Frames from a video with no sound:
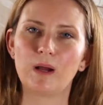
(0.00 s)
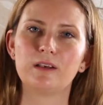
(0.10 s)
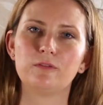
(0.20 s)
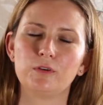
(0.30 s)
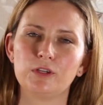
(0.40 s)

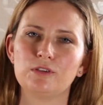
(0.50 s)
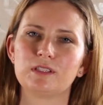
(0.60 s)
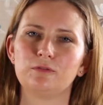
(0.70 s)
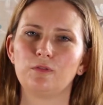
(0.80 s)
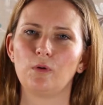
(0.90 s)
one for
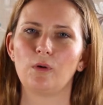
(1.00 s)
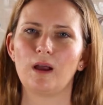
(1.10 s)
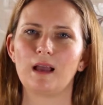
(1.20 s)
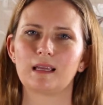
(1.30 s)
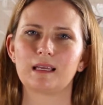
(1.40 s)
using for
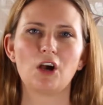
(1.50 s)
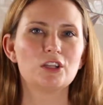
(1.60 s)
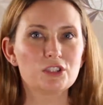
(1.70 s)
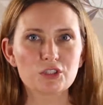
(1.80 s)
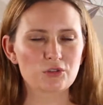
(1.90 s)

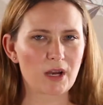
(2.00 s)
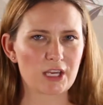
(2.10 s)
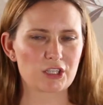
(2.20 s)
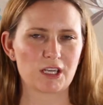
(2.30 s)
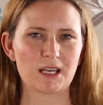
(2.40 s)

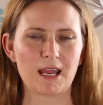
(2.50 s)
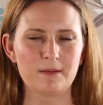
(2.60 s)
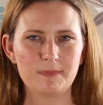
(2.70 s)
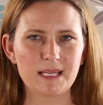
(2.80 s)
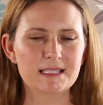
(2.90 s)
concentration
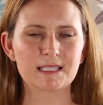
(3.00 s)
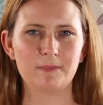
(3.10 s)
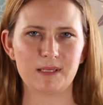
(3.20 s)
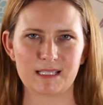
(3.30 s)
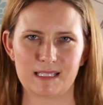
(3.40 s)
and mental
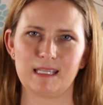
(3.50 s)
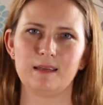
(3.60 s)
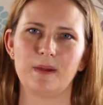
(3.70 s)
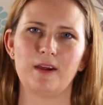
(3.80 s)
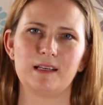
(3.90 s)
ability.
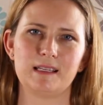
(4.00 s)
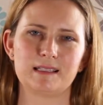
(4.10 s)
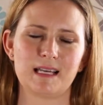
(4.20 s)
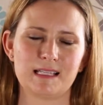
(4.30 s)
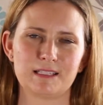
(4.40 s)
Apparently
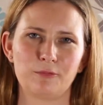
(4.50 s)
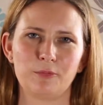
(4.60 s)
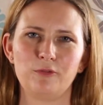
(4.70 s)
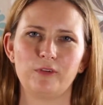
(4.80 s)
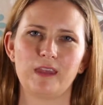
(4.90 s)
studies have
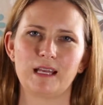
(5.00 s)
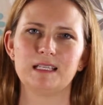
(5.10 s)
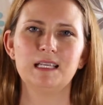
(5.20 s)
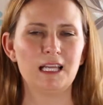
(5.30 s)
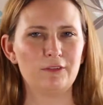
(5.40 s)
proven that
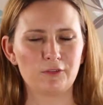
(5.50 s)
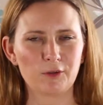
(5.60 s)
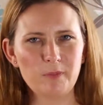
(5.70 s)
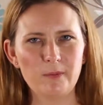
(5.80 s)
if you've got